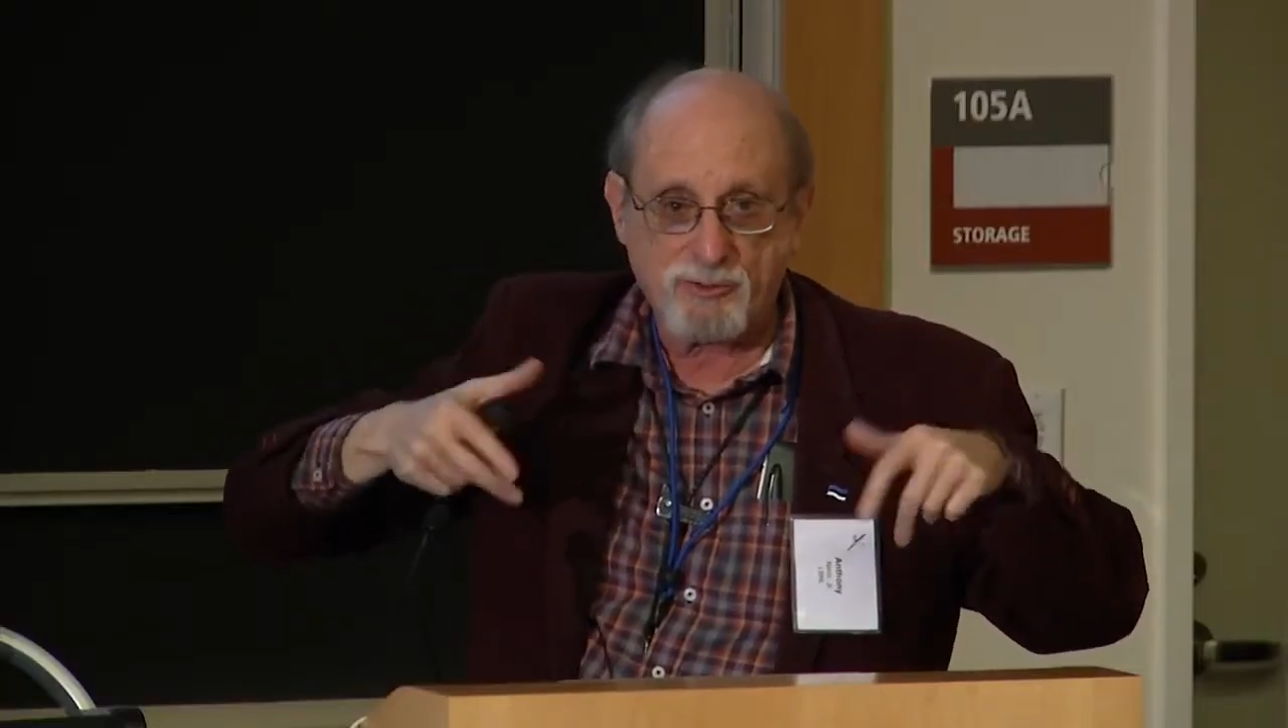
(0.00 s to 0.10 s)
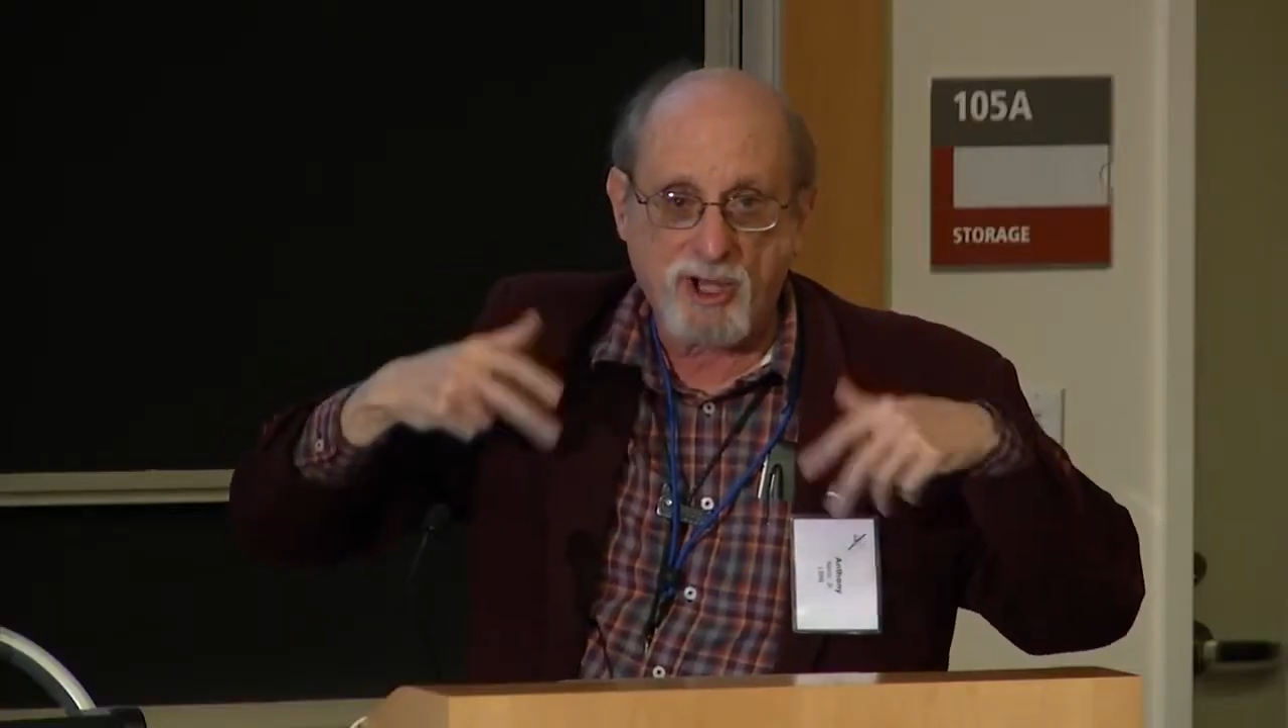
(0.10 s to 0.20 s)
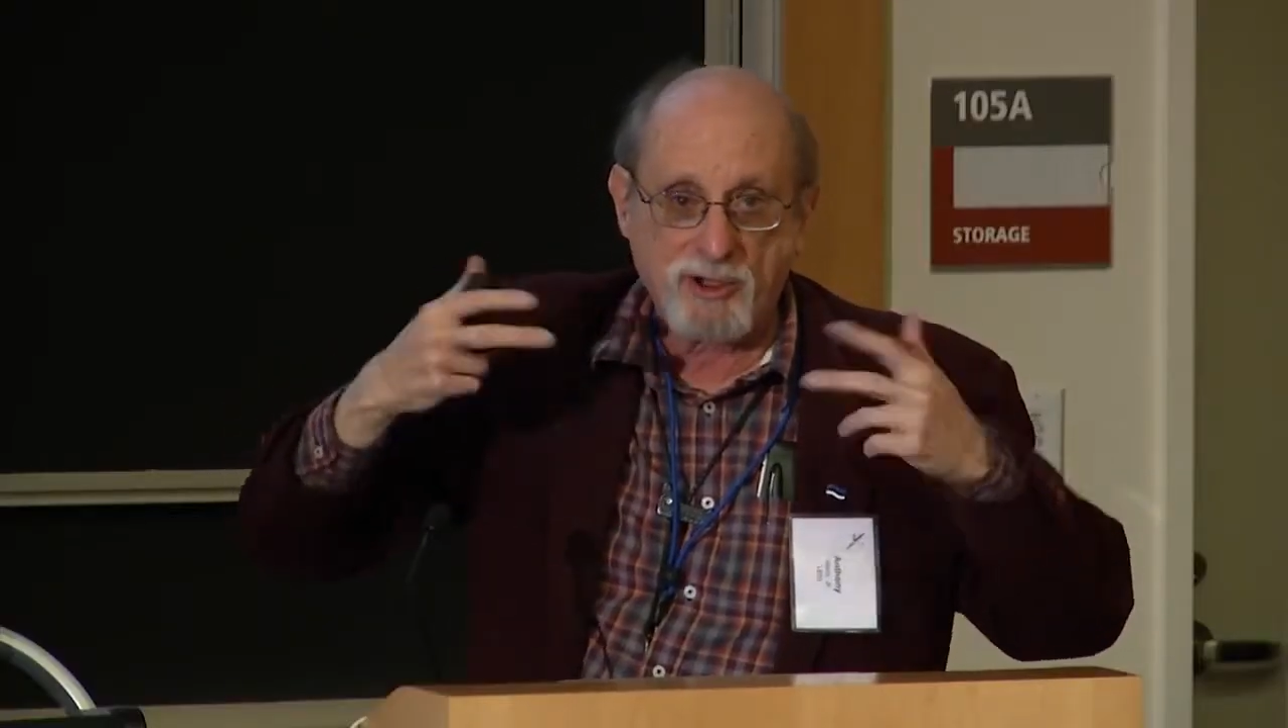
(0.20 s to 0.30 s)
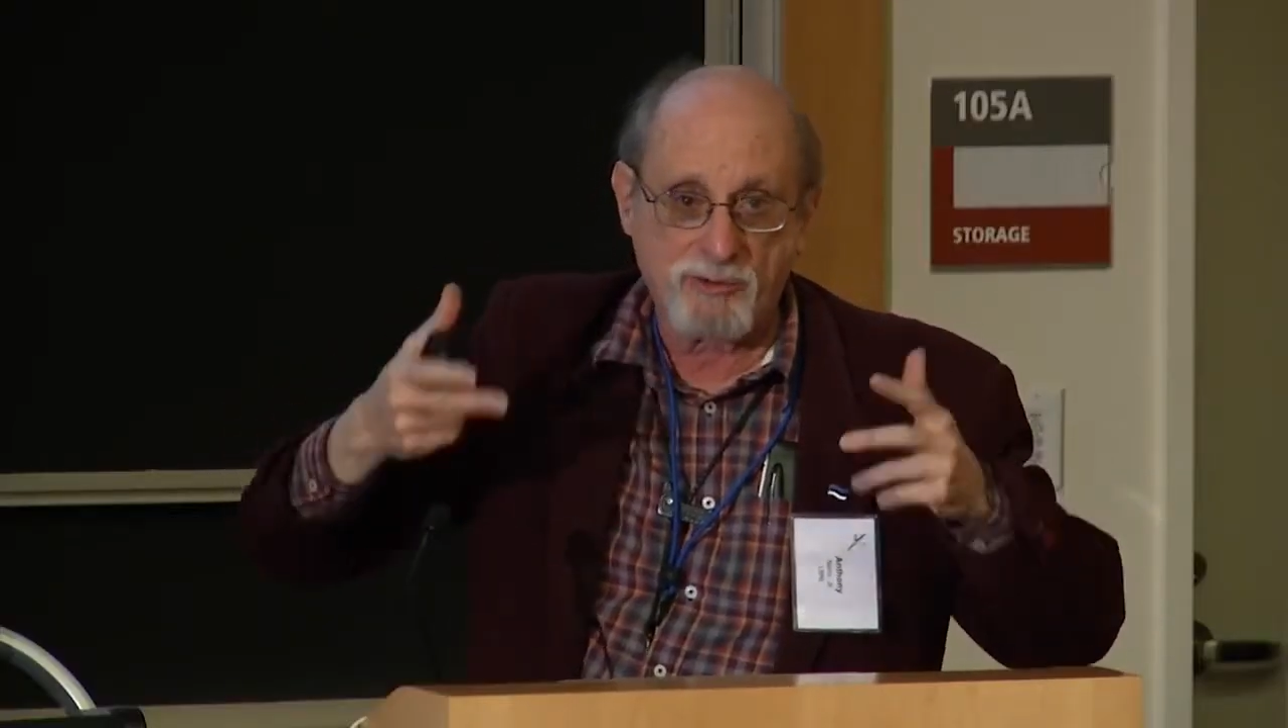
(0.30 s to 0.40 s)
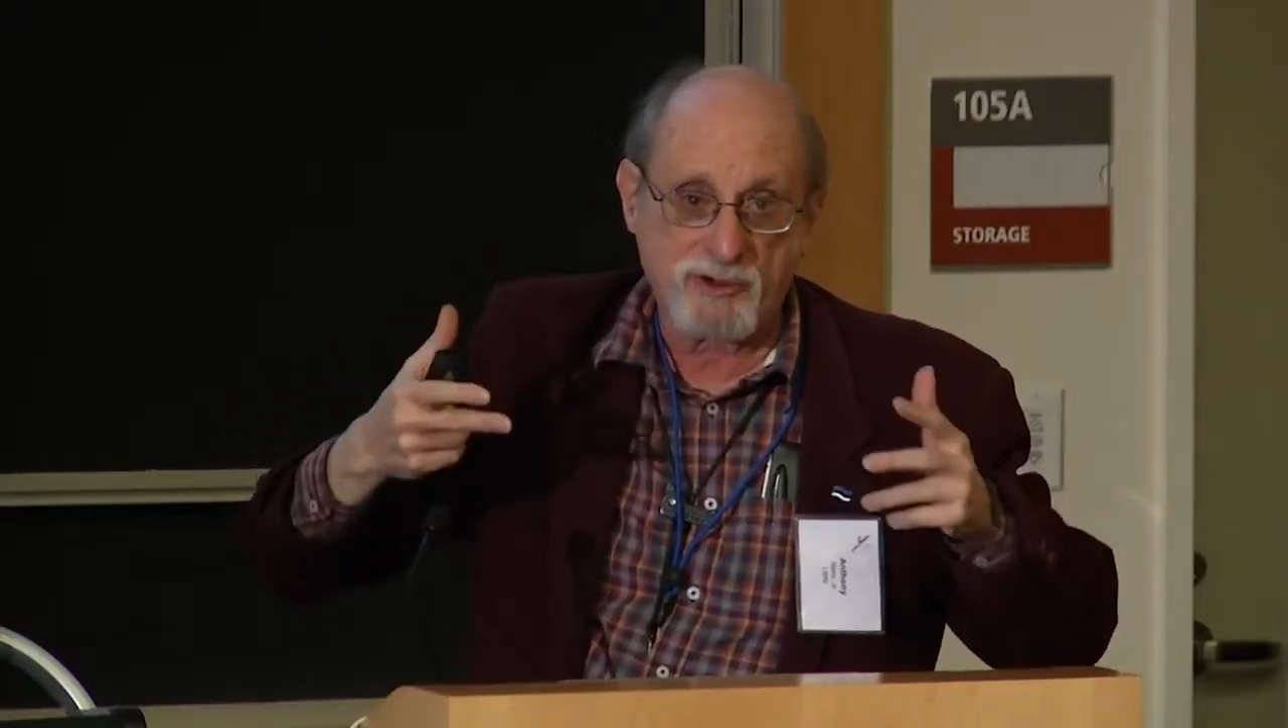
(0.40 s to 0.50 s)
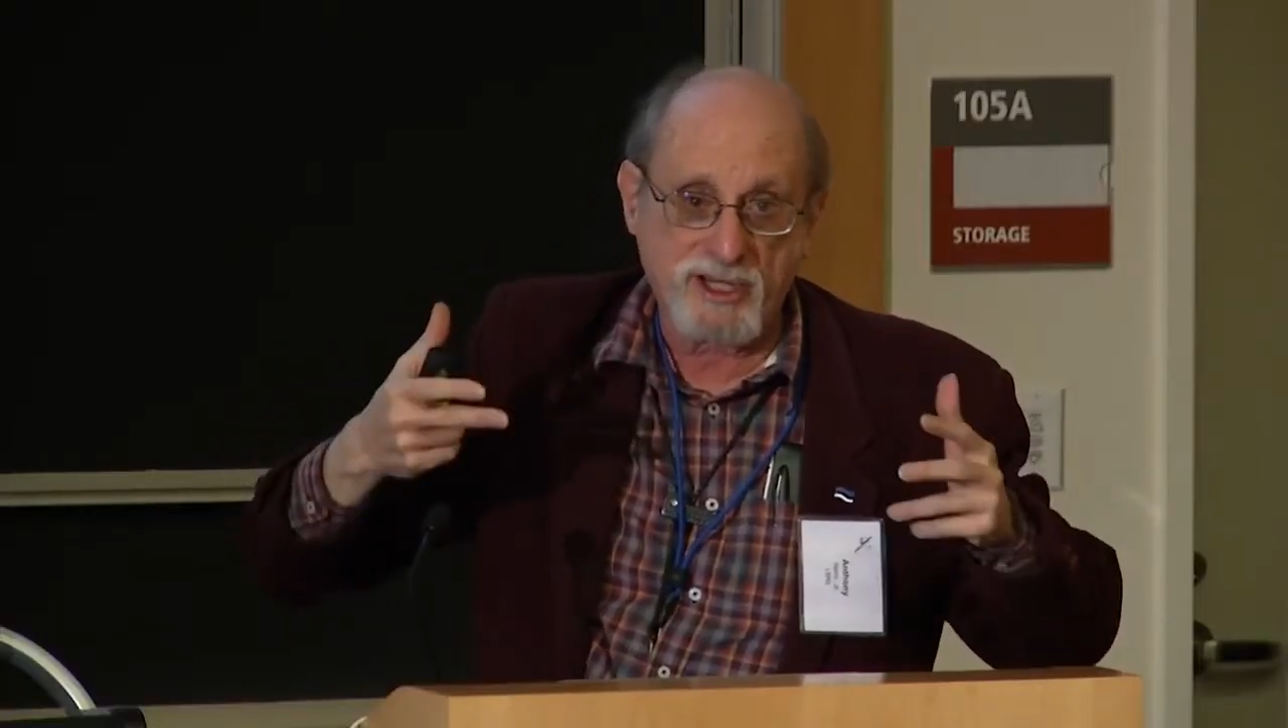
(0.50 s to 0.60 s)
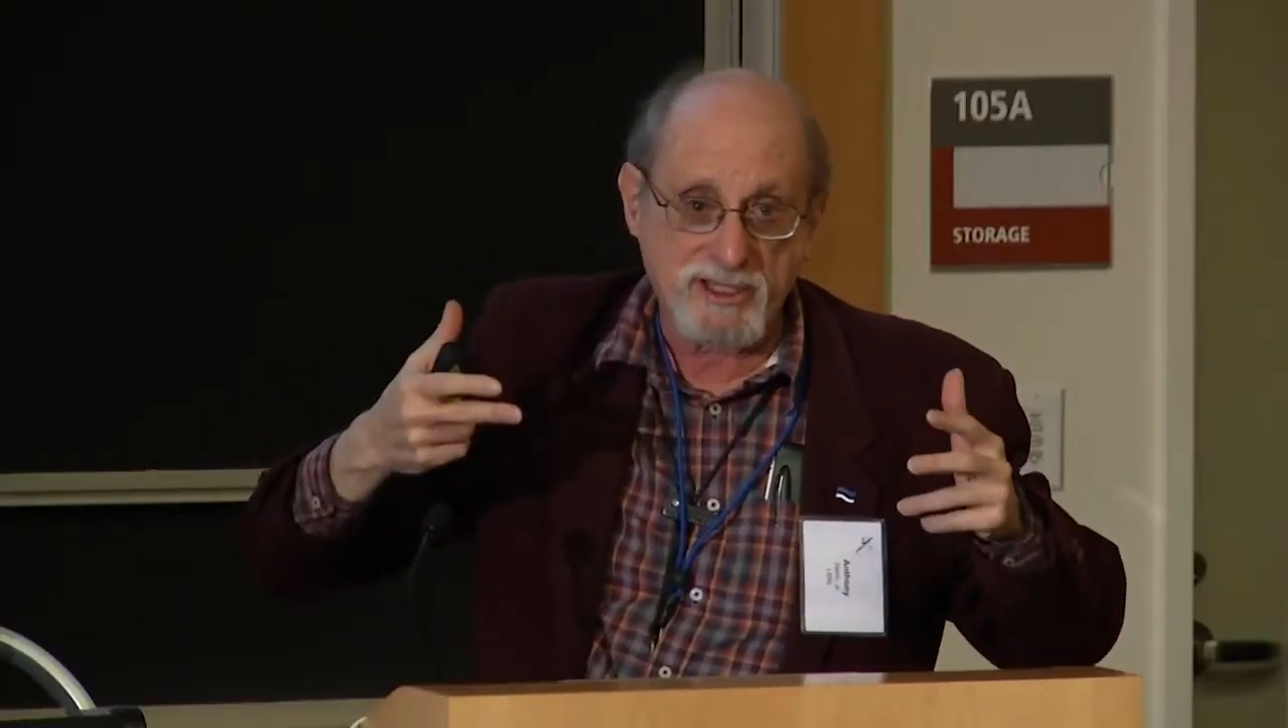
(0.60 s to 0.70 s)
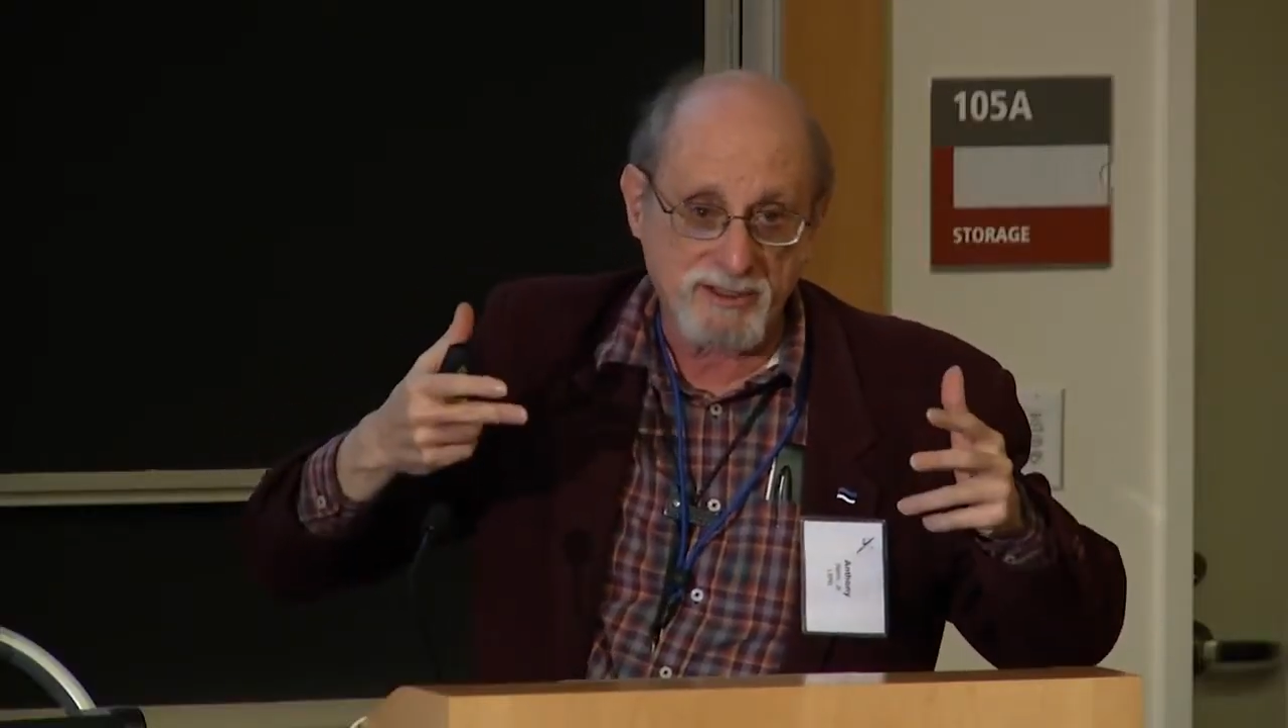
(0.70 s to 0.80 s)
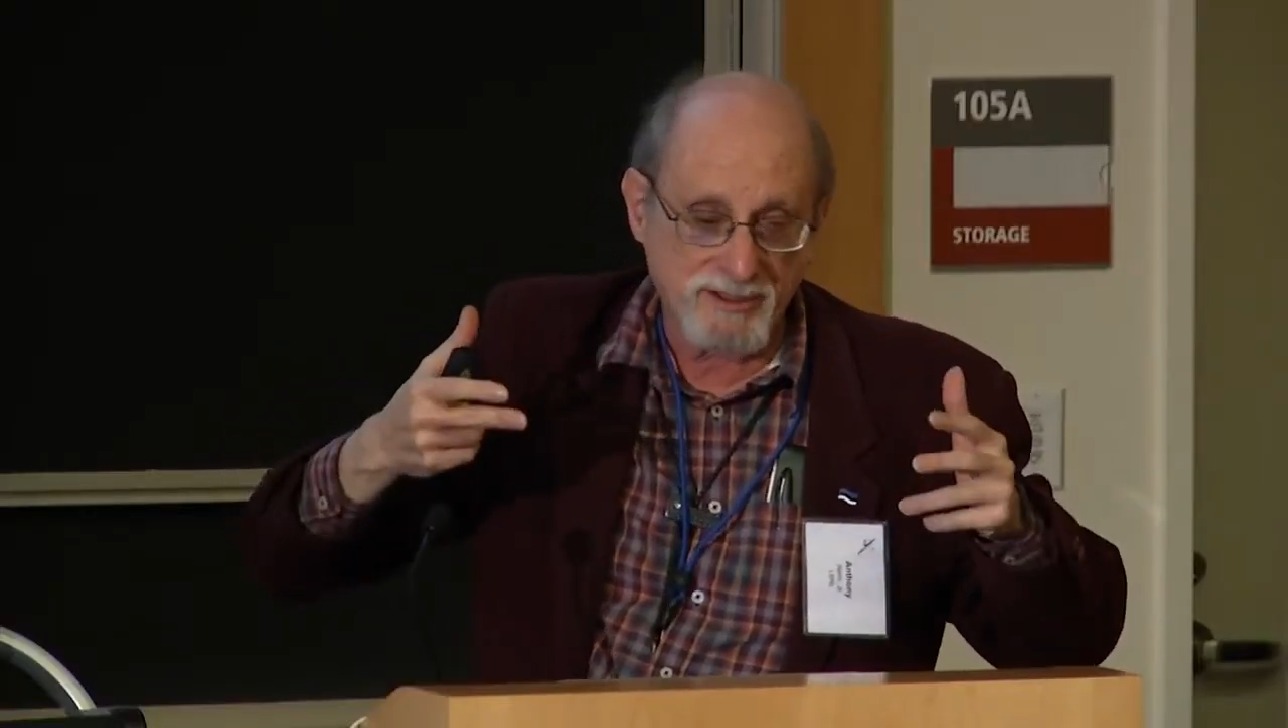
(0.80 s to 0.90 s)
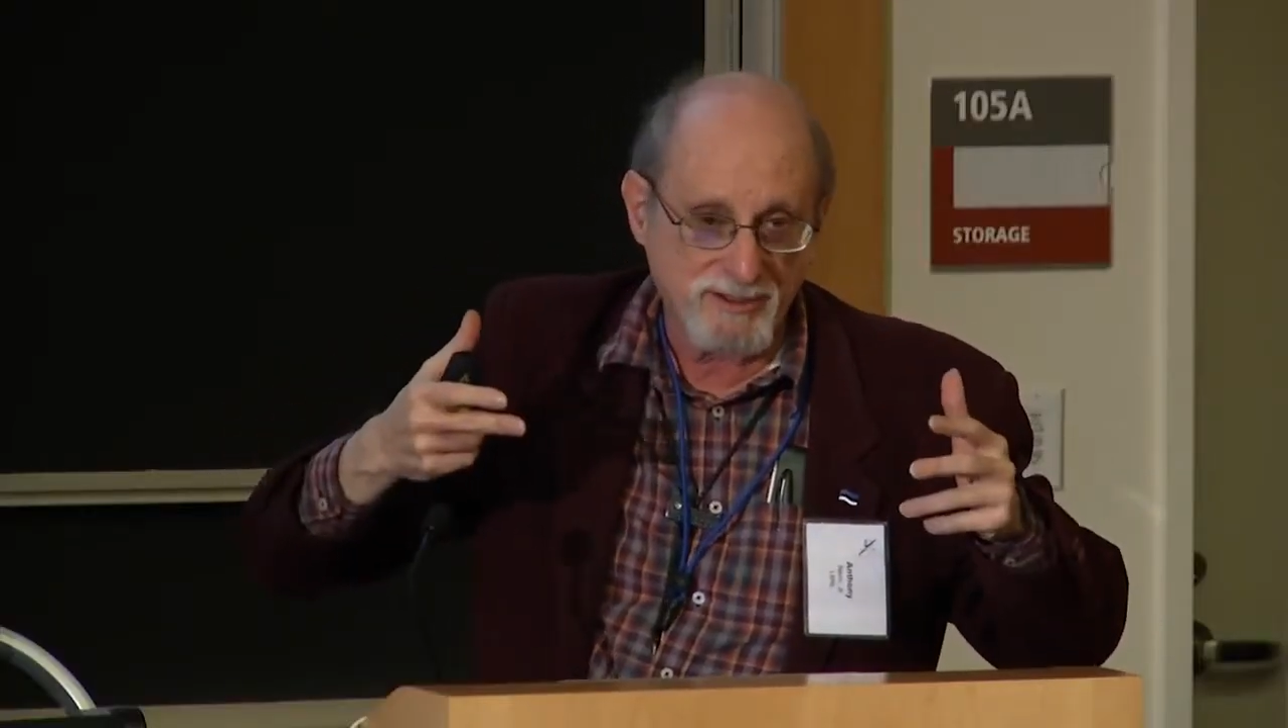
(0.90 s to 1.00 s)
pi over 8,